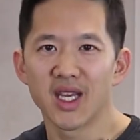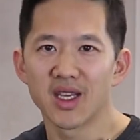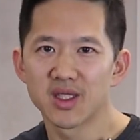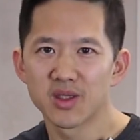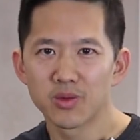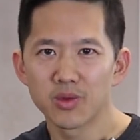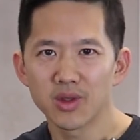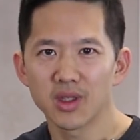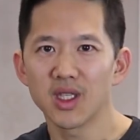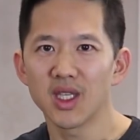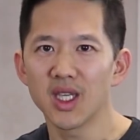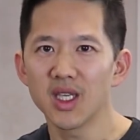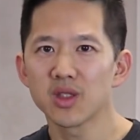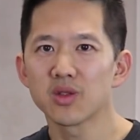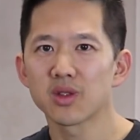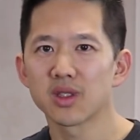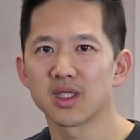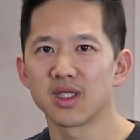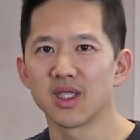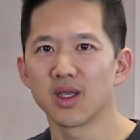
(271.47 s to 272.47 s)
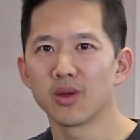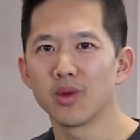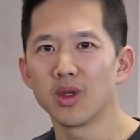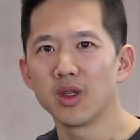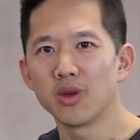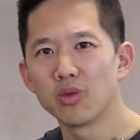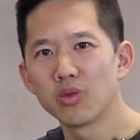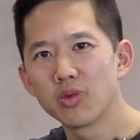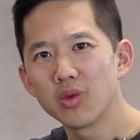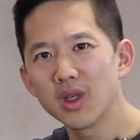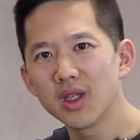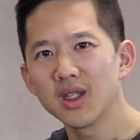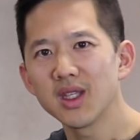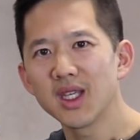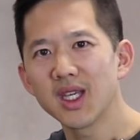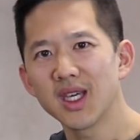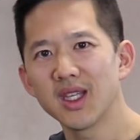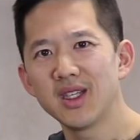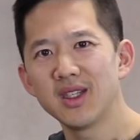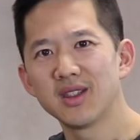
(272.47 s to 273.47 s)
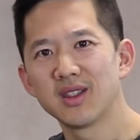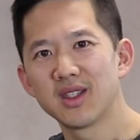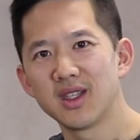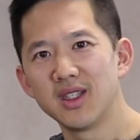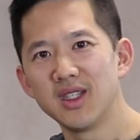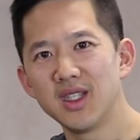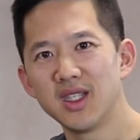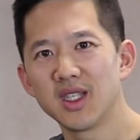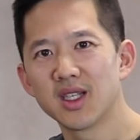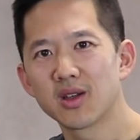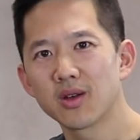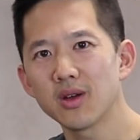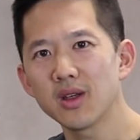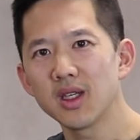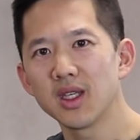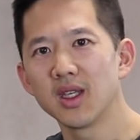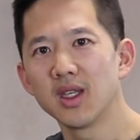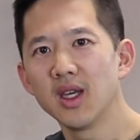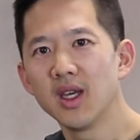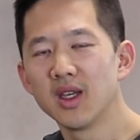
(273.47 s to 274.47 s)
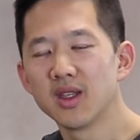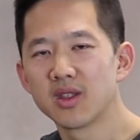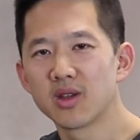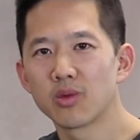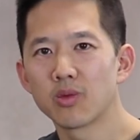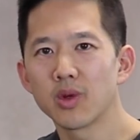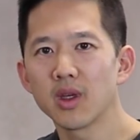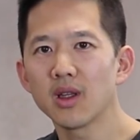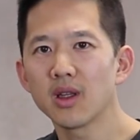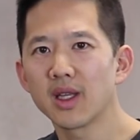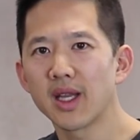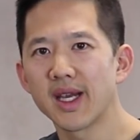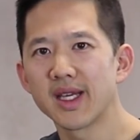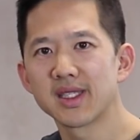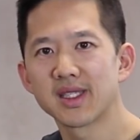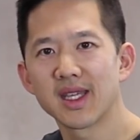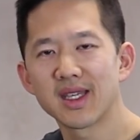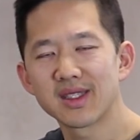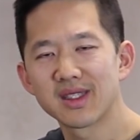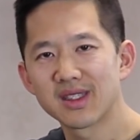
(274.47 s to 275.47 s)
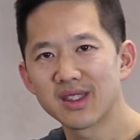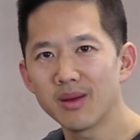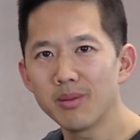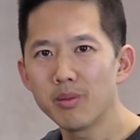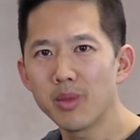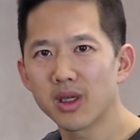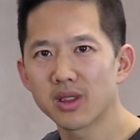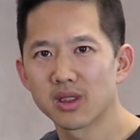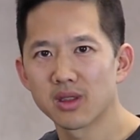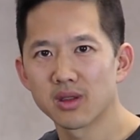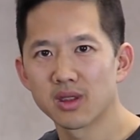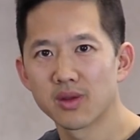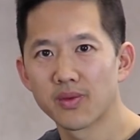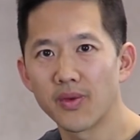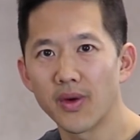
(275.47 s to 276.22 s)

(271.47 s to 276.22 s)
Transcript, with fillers: And it's really interesting when you really get into the nitty-gritty to realize that some muscles'